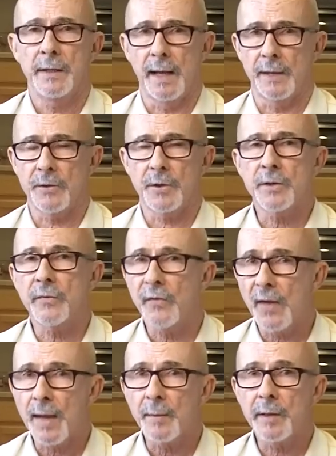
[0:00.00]
not just a
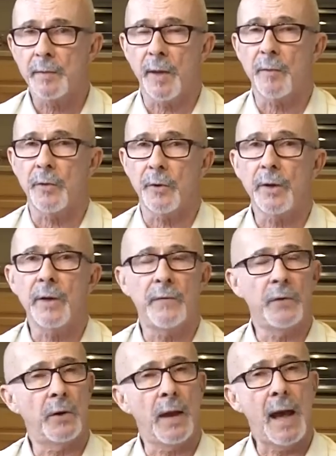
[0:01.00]
family member.
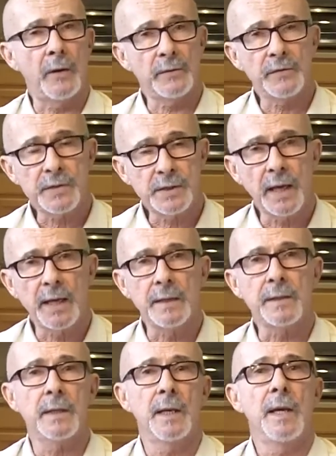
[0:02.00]
If you're out of
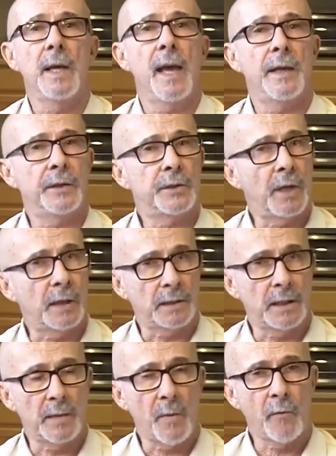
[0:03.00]
state and you
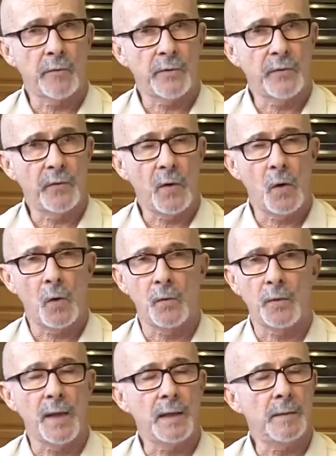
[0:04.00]
talk to them over the
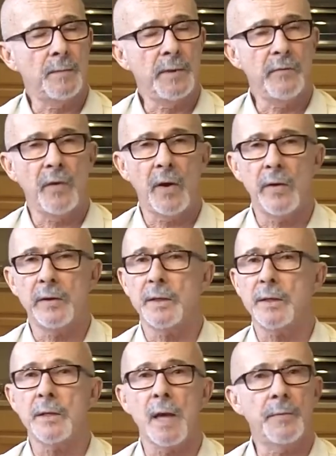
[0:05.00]
phone, they can be very
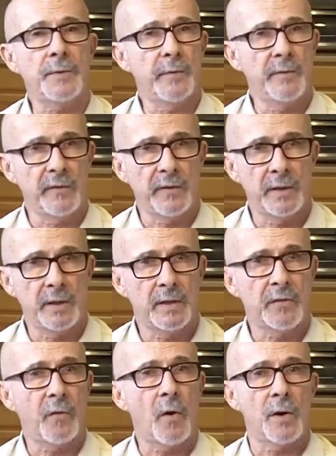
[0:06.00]
deceptive
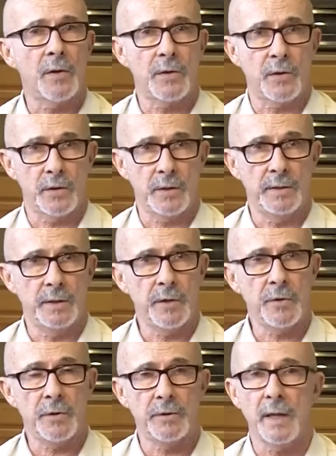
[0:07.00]
as far as their
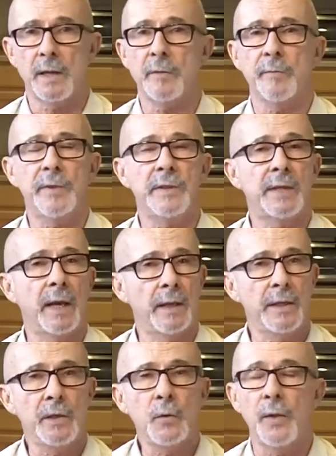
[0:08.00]
condition. They could be
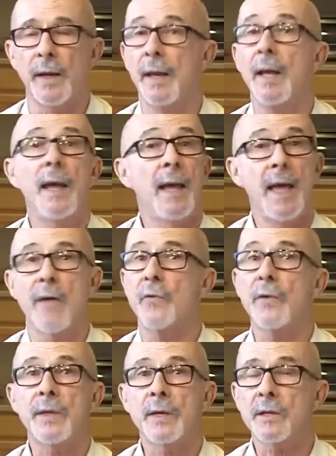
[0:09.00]
telling you that
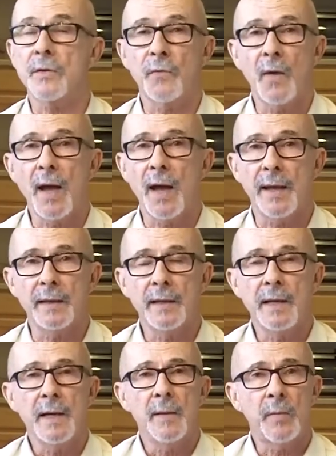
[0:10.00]
everything is fine,
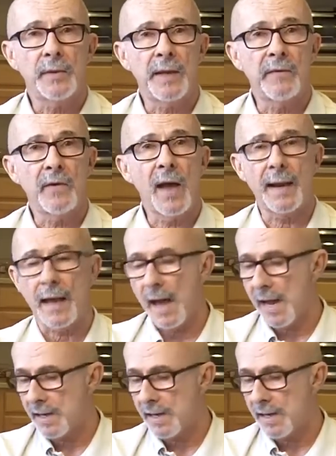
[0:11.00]
but they've got